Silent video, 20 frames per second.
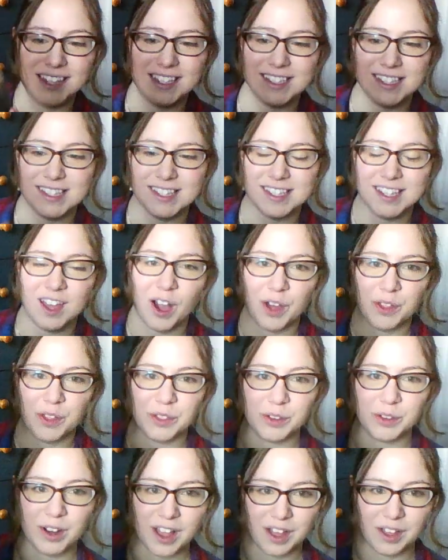This is the
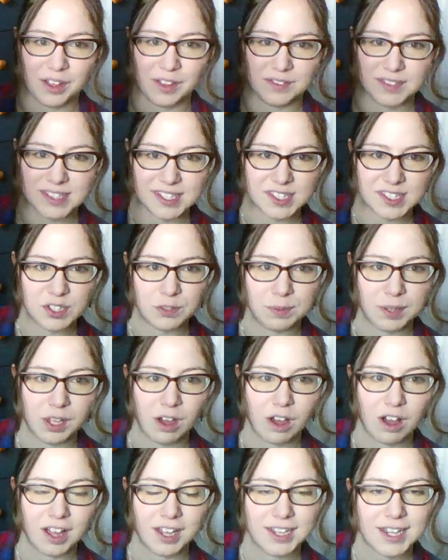author of Since You've Been
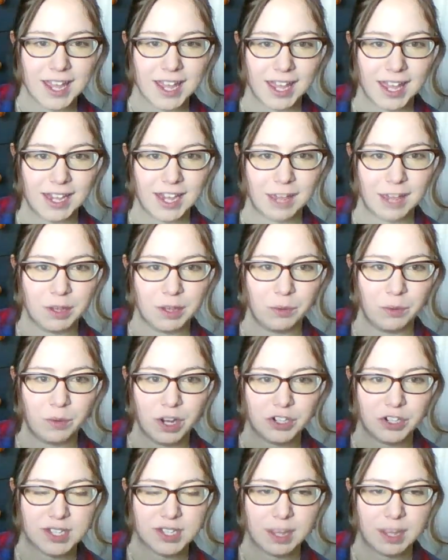Gone and Amy and
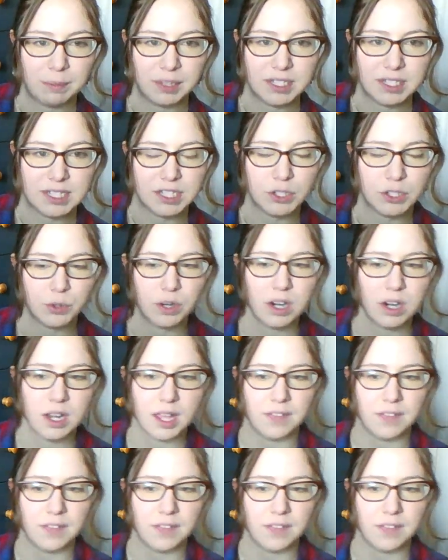Roger's Epic Detour.